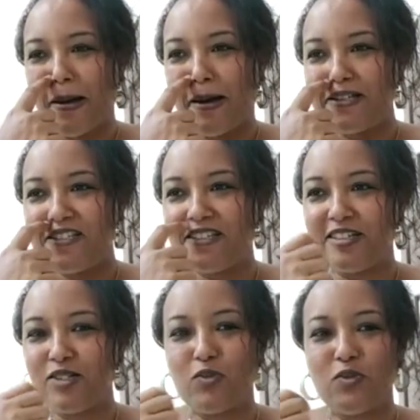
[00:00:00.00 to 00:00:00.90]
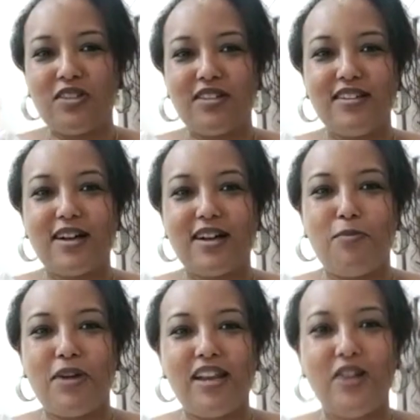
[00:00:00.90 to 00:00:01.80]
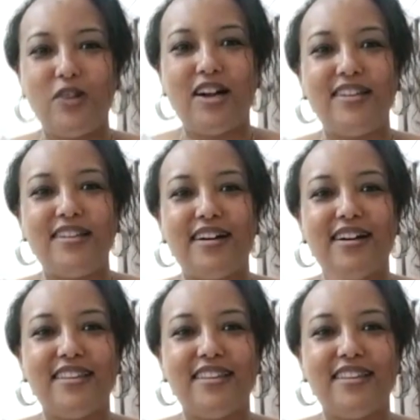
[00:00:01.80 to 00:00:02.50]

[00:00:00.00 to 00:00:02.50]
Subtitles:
I started with the Kampala, Uganda.